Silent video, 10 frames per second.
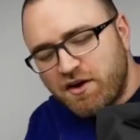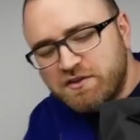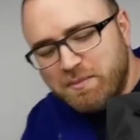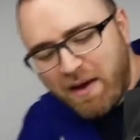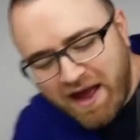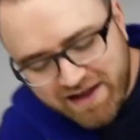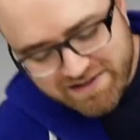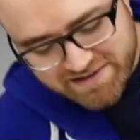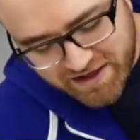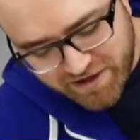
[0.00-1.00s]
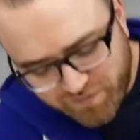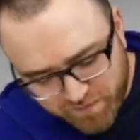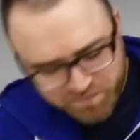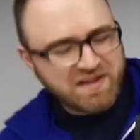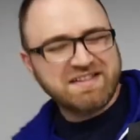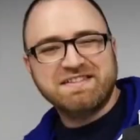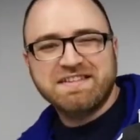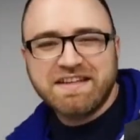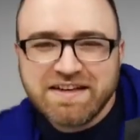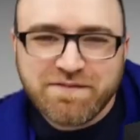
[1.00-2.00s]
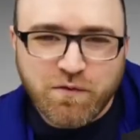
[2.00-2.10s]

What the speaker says: with that original bag, so much